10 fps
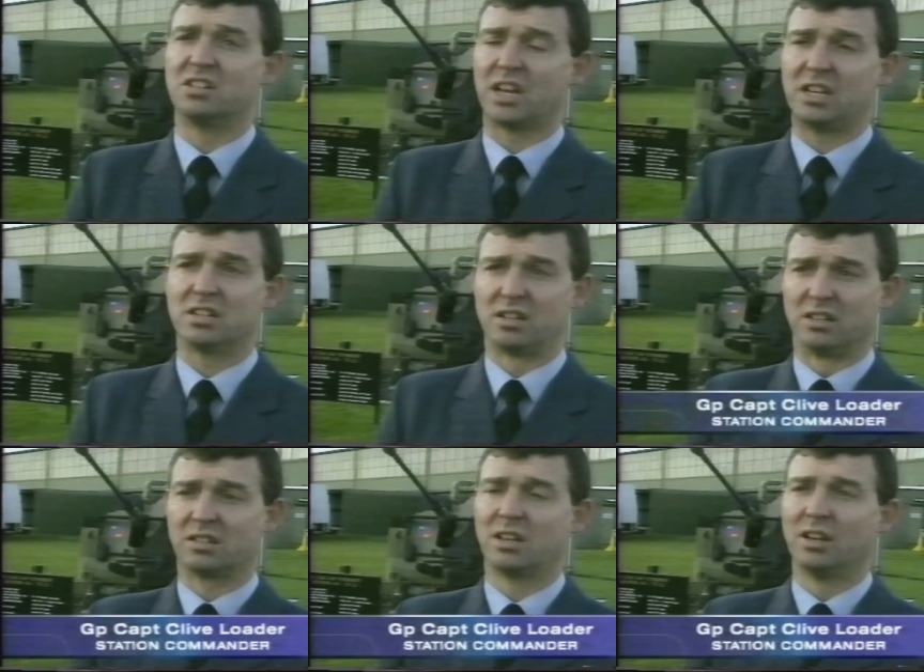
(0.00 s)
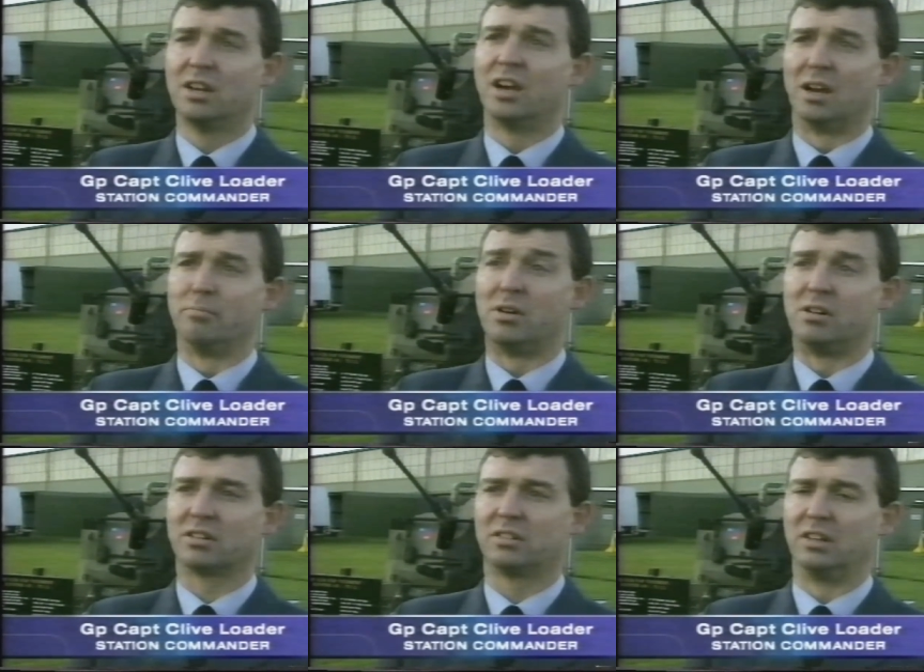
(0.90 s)
Today does uh,
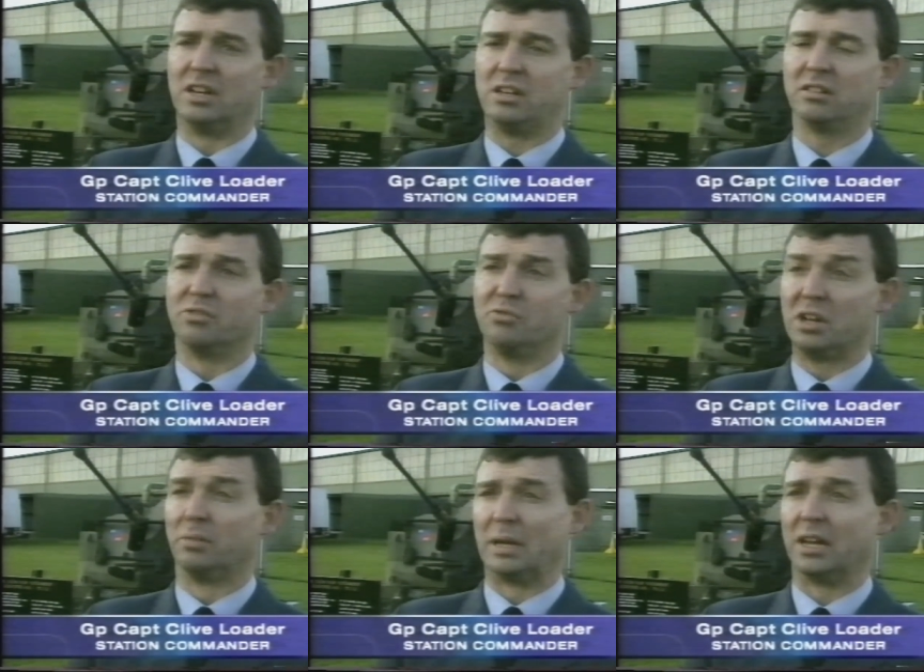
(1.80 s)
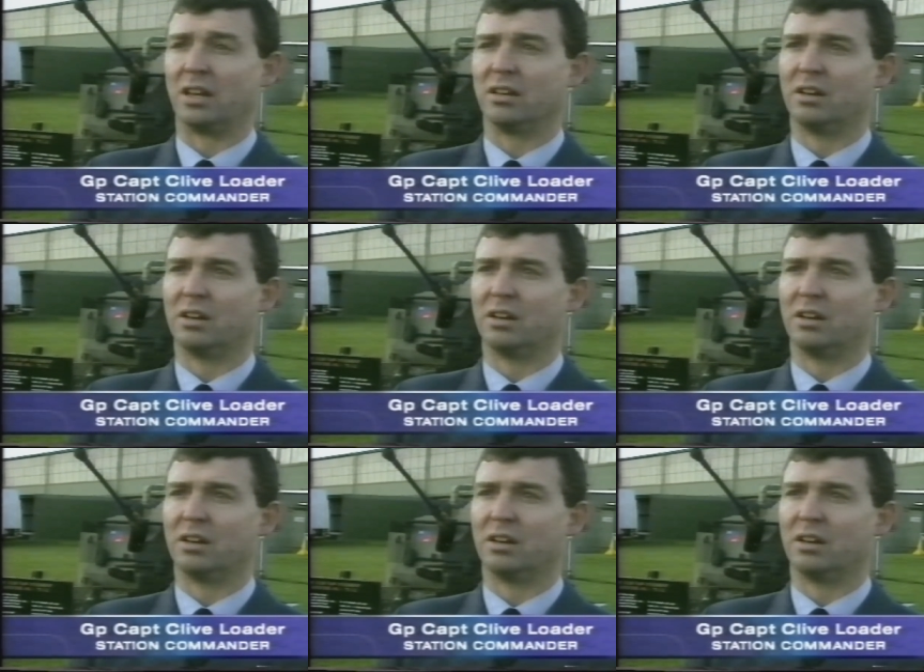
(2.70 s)
mark the, the real beginning